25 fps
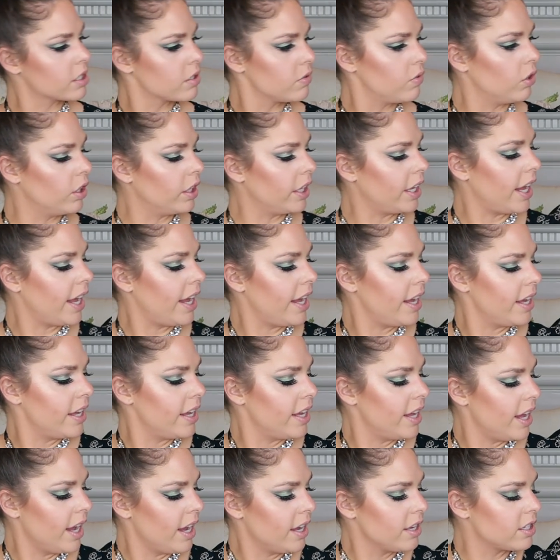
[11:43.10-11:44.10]
exfoliate.
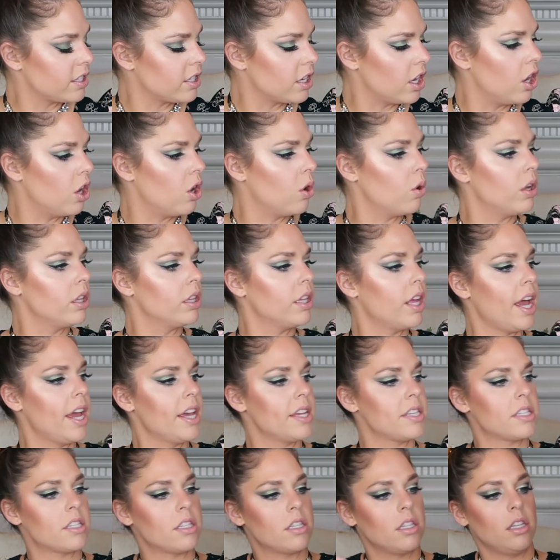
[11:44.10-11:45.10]
So
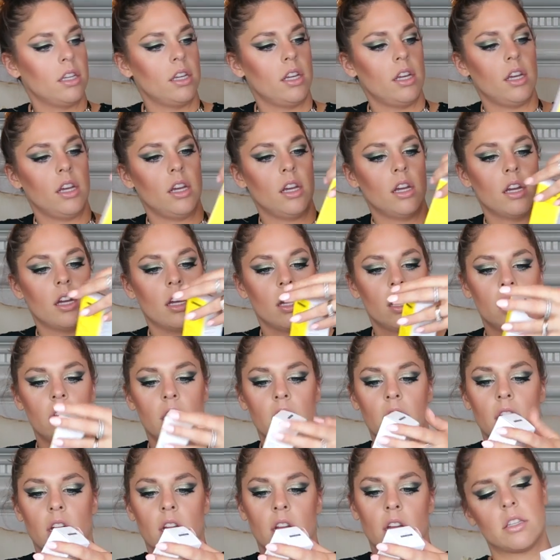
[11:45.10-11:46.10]
lastly,
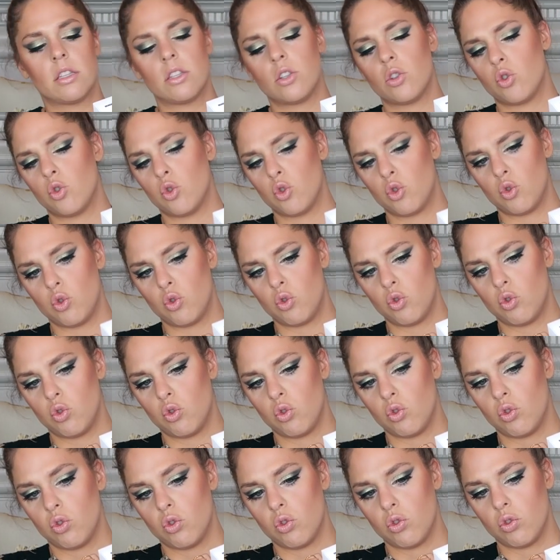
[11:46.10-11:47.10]

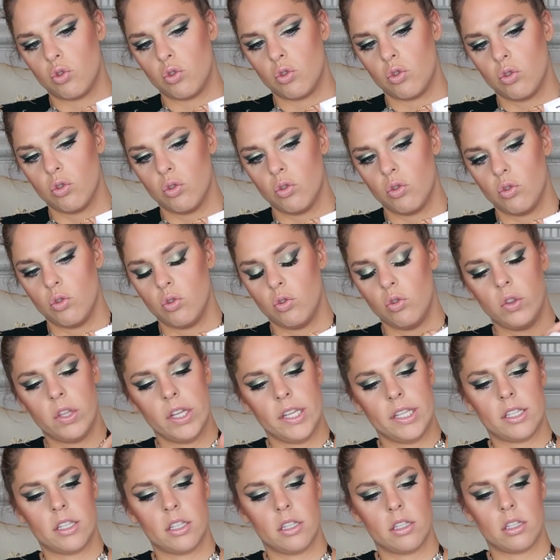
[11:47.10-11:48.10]

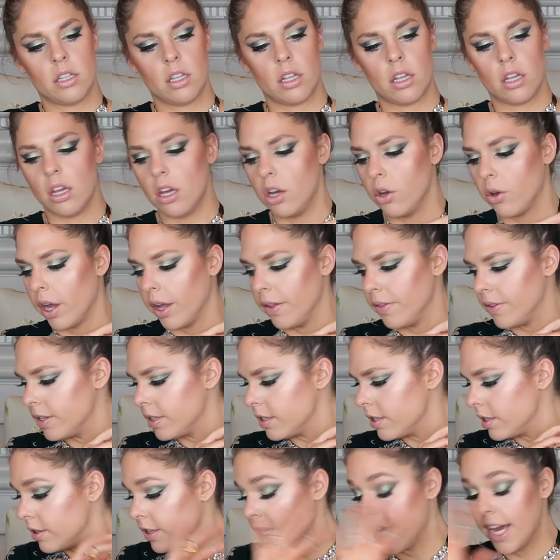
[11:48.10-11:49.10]
this isn't,
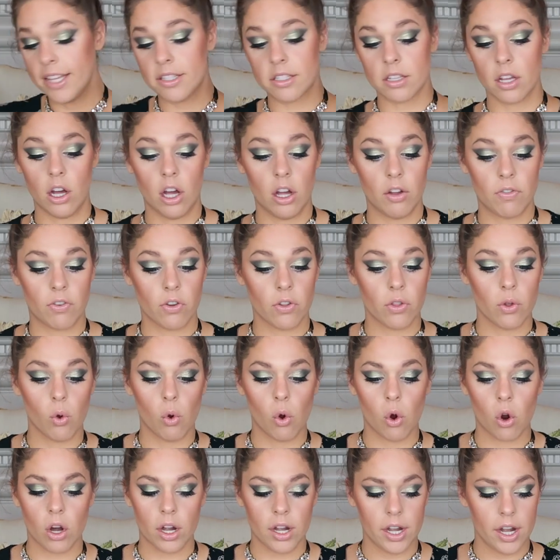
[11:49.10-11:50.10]
okay, that's all for The
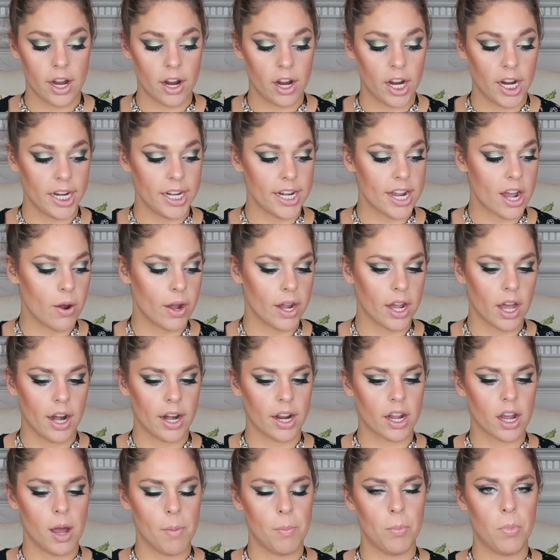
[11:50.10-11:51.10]
Ordinary. Now I got
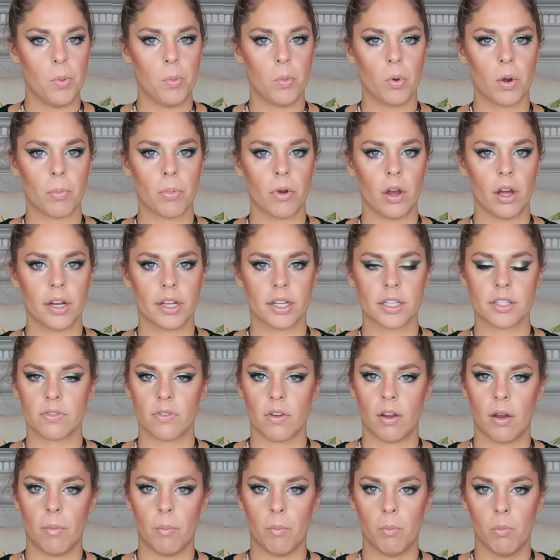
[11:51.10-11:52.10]
a couple more products
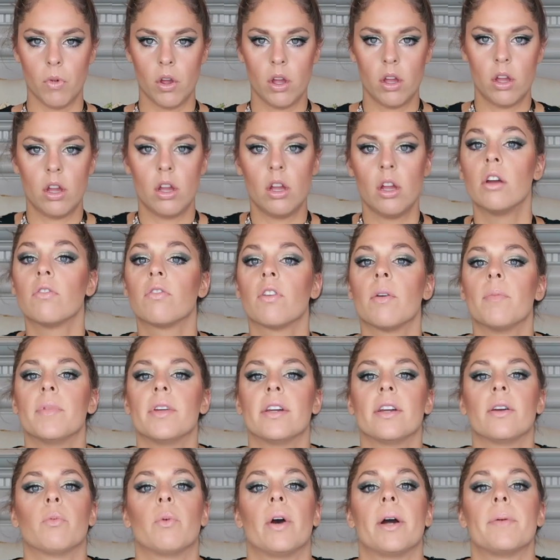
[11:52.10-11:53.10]
from
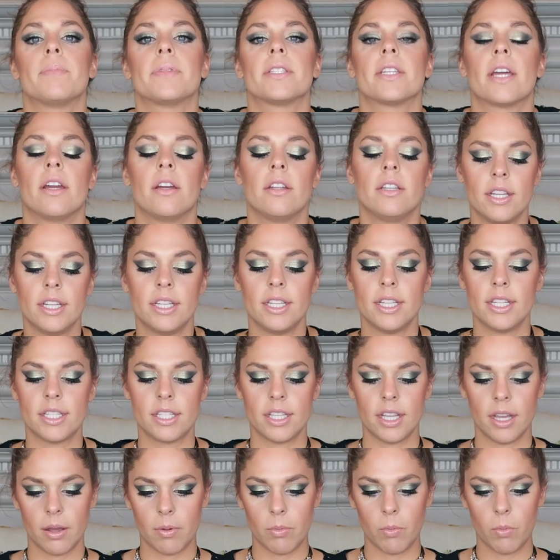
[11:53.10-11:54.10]
their website, the
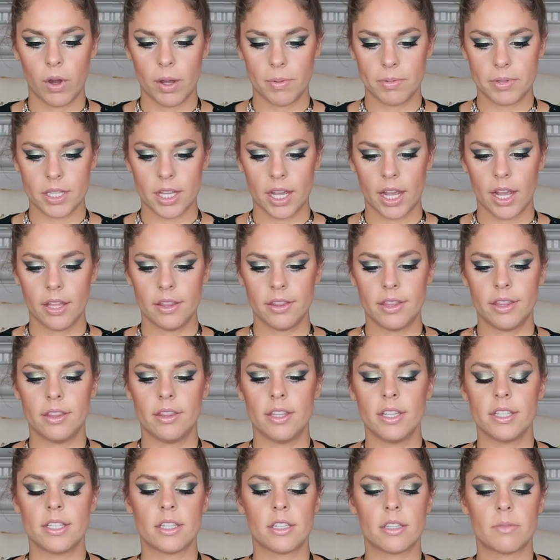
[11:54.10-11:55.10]
DCM website.
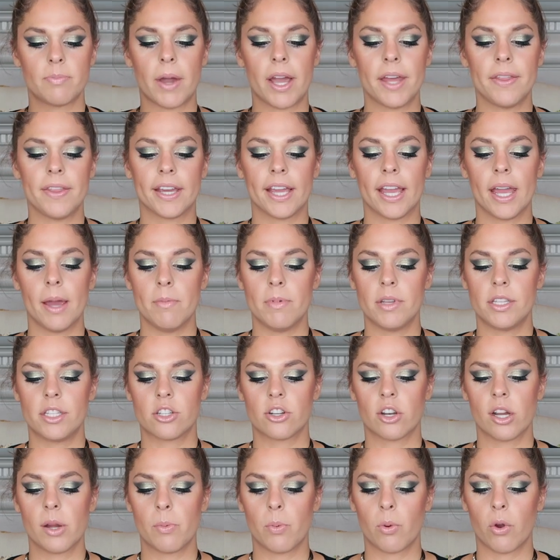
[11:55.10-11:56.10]
This is by The
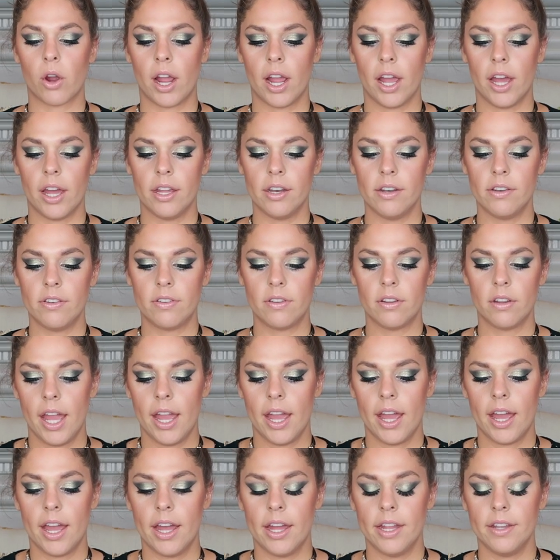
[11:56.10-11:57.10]
Chemistry brand,
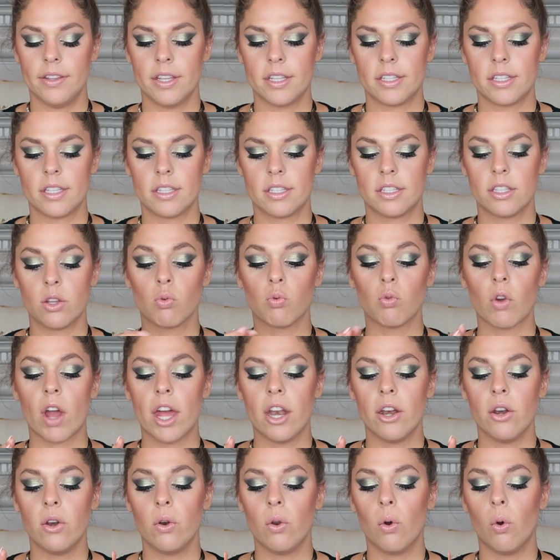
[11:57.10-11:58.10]
and this is the
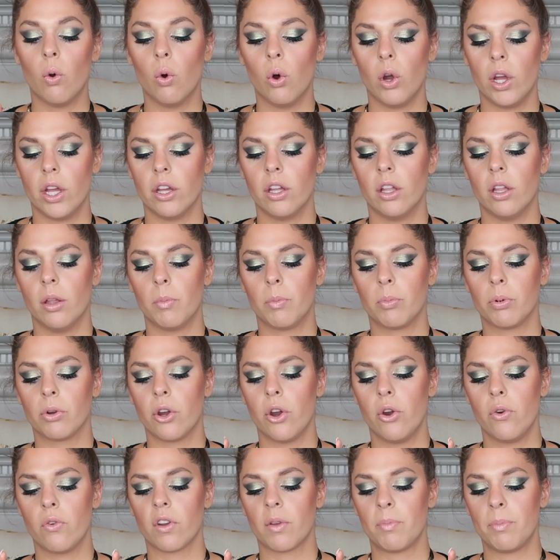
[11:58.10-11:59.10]
Retin Oil
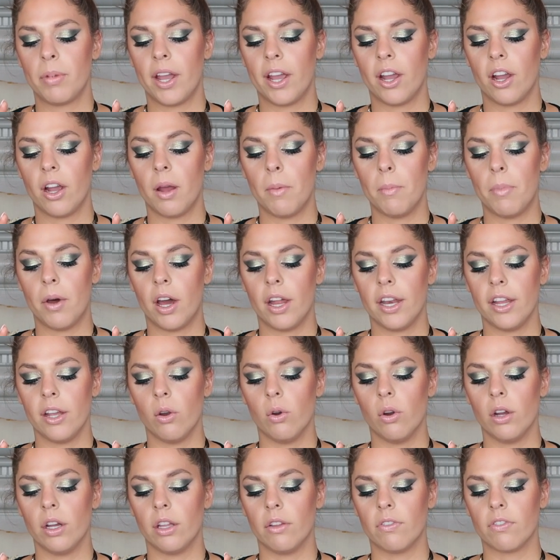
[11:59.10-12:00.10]
Pro Repair Body
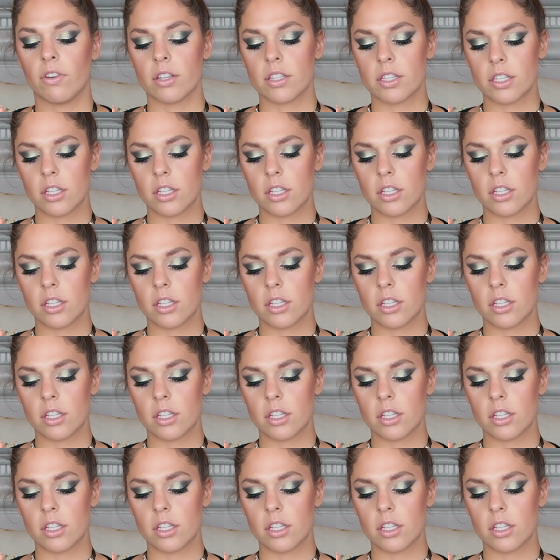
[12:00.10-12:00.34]
Oil for